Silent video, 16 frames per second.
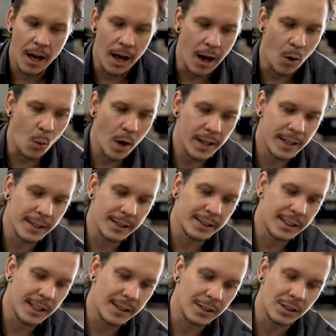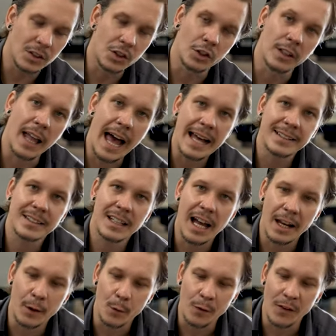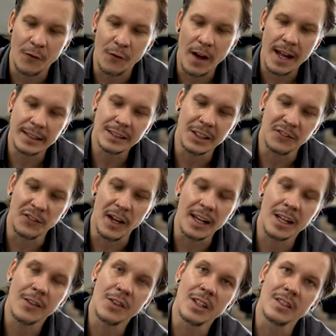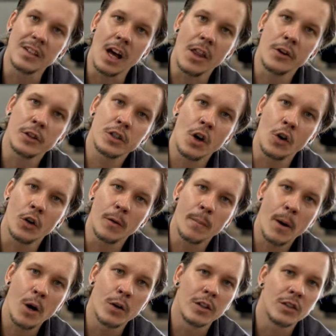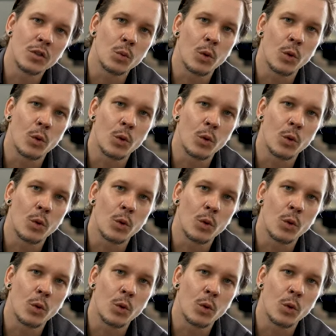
Uh, what this is, is your last line of defense if any of these other tow components